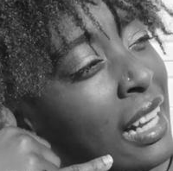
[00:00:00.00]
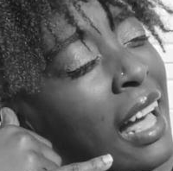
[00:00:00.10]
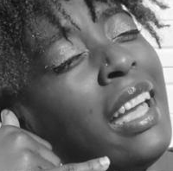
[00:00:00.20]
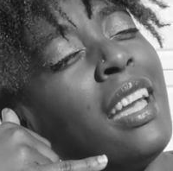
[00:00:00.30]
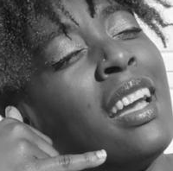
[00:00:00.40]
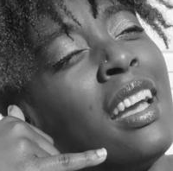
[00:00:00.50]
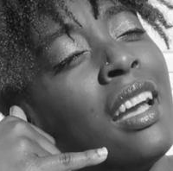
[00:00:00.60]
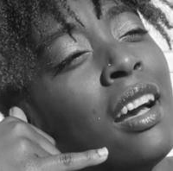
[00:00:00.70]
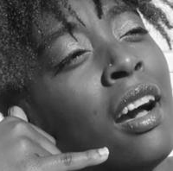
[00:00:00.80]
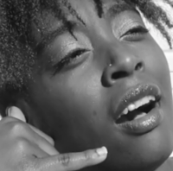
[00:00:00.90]
like,
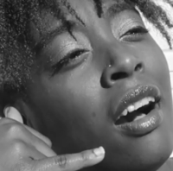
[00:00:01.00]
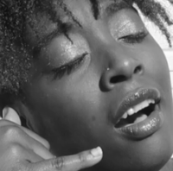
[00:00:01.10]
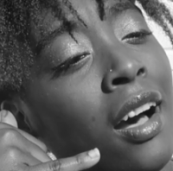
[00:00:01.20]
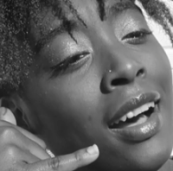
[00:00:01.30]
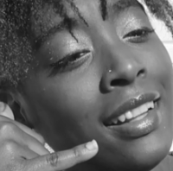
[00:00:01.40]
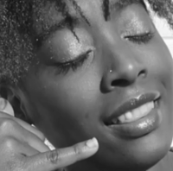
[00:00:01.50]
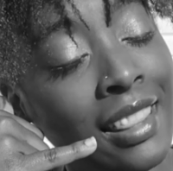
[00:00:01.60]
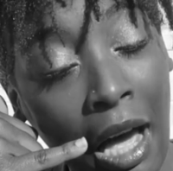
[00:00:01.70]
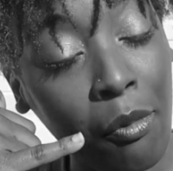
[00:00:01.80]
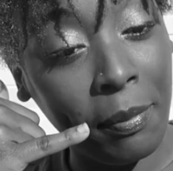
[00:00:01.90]
uh,
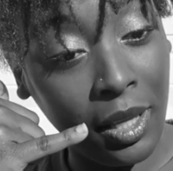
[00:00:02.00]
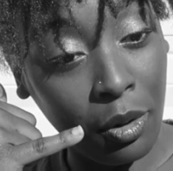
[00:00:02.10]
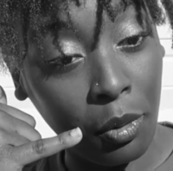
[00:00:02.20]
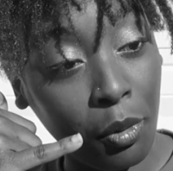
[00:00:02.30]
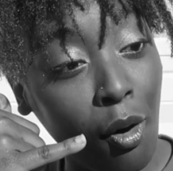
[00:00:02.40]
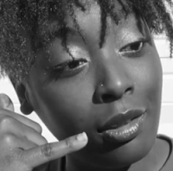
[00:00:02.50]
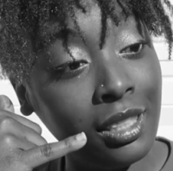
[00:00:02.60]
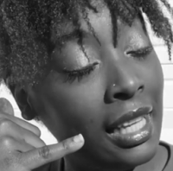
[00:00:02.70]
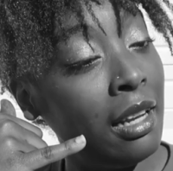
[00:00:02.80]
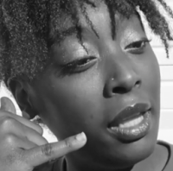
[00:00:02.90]
that would be cool.
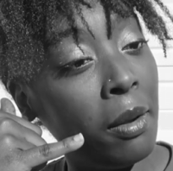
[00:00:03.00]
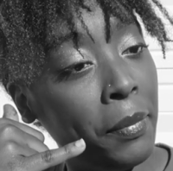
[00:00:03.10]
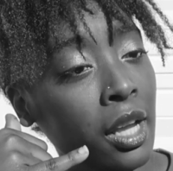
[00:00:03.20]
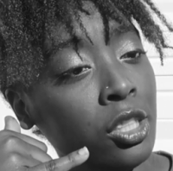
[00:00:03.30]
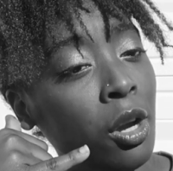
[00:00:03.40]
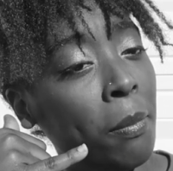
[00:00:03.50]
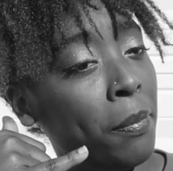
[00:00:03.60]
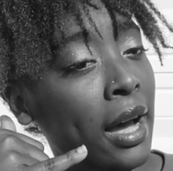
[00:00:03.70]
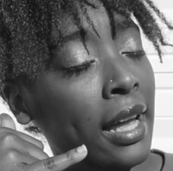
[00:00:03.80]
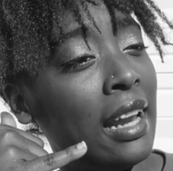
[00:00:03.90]
Send me a picture,
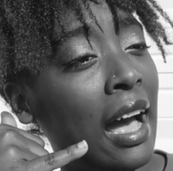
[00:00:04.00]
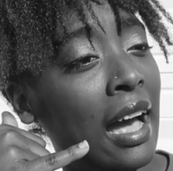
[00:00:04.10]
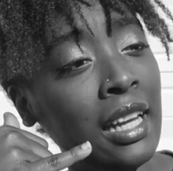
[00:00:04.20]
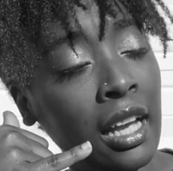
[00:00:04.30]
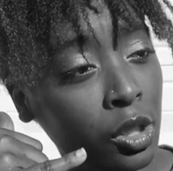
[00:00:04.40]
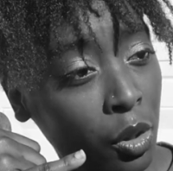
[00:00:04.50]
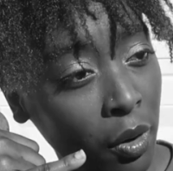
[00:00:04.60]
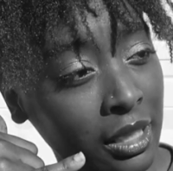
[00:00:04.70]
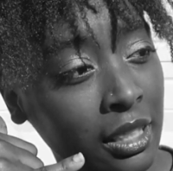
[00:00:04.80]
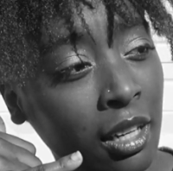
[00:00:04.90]
but I didn't ask you a
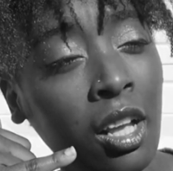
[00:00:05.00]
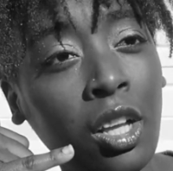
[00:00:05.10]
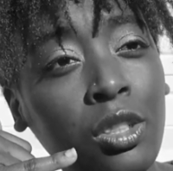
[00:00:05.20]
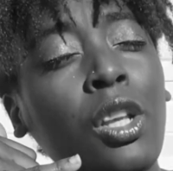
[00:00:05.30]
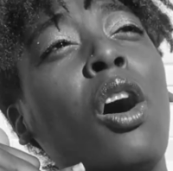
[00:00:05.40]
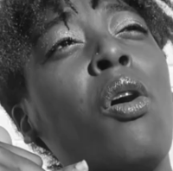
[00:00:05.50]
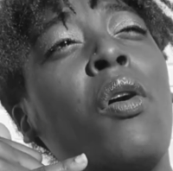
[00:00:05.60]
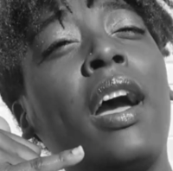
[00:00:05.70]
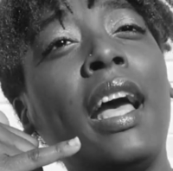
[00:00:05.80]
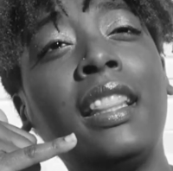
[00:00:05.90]
question.
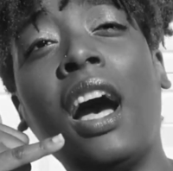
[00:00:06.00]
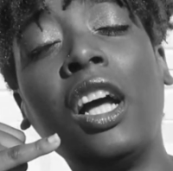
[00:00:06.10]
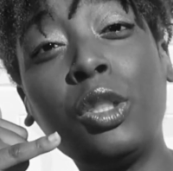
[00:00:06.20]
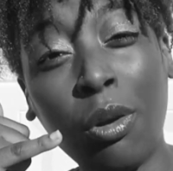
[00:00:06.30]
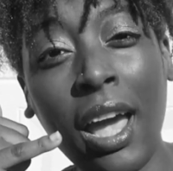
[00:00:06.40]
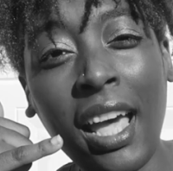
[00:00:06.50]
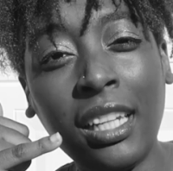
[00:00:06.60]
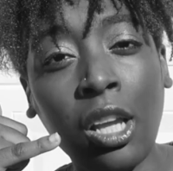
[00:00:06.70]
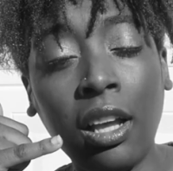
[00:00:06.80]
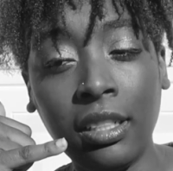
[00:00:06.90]
So at the trash